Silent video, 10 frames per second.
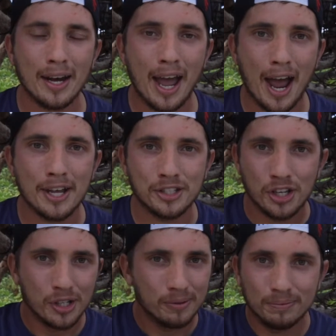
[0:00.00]
has
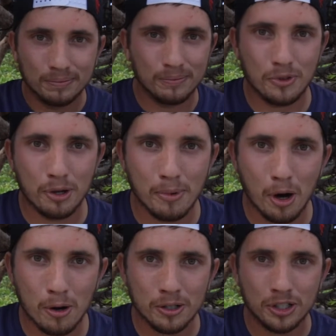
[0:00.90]
the
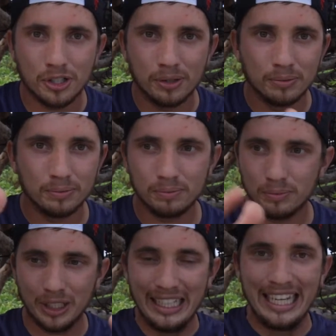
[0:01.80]
most
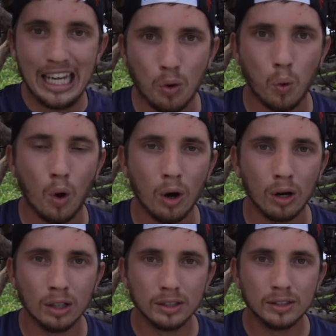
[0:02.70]

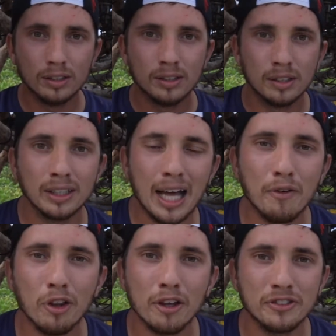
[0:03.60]
equal
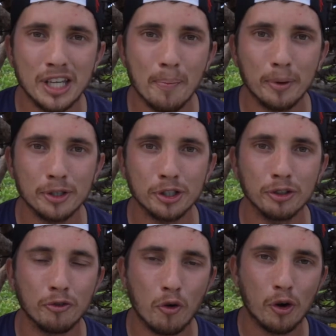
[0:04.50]
level of
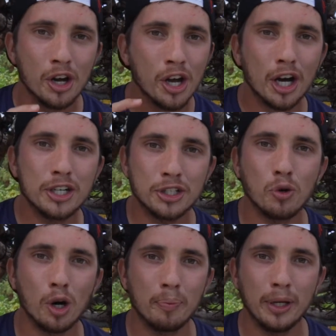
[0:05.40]
temperature for a
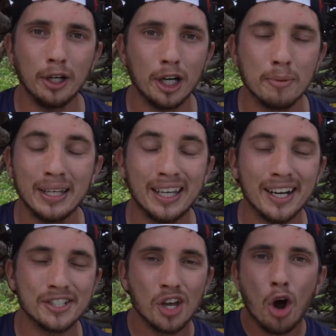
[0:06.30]
short period
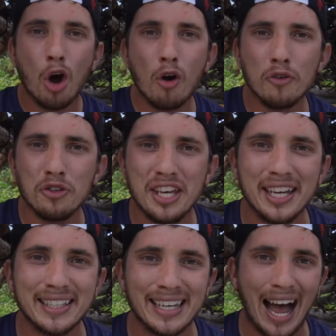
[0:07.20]
because over the
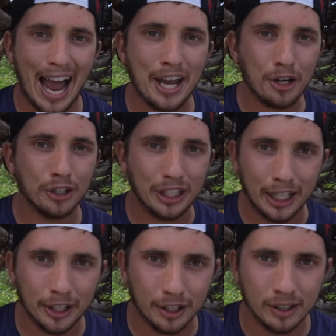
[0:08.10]
entire
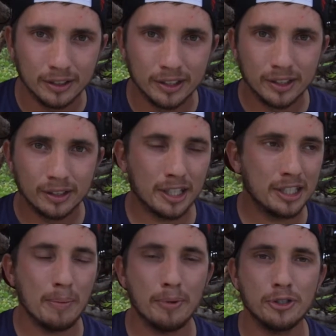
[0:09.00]
year the
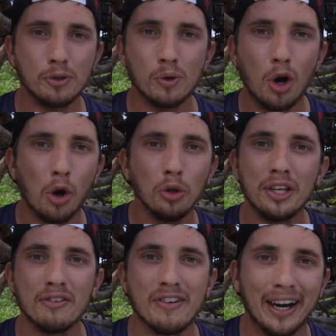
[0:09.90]
temperature will
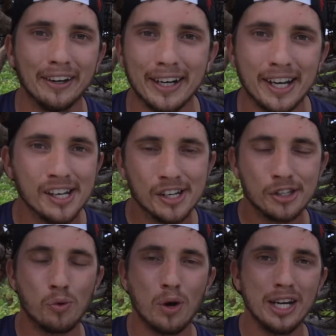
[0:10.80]
only vary
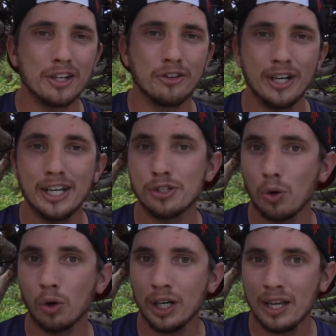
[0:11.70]
20 degrees
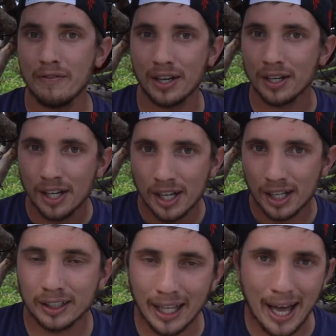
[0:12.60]
or even
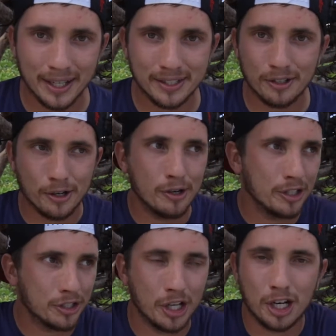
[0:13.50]
less. So
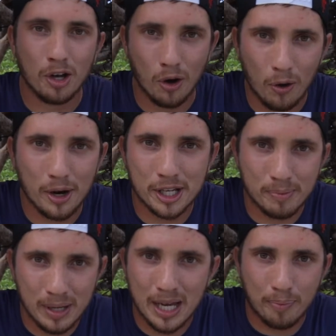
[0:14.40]
it's gonna always
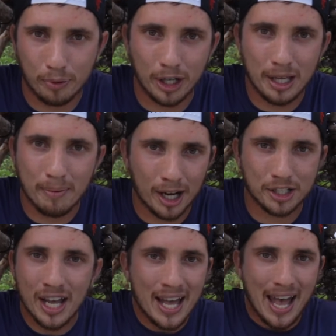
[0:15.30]
be pretty
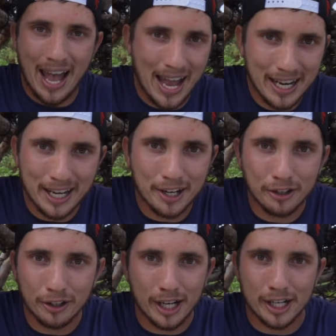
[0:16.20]
much 80
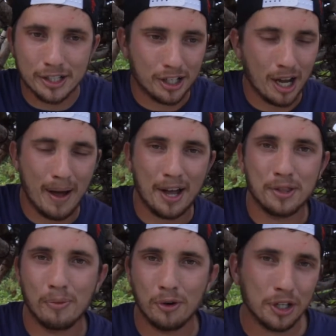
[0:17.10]
degrees. You come out in the
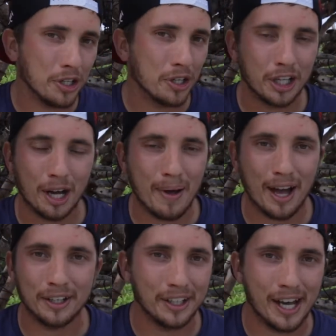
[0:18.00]
morning, you come
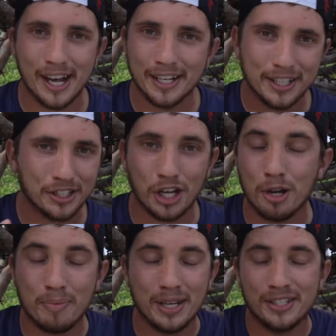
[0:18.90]
out at night, and it's
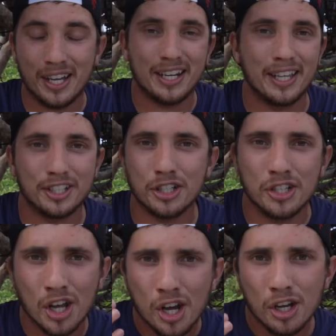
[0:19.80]
gonna be sunny. That's just
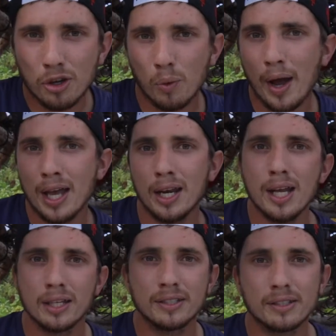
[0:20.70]
the way it
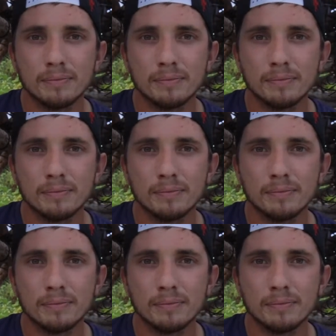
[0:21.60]
is.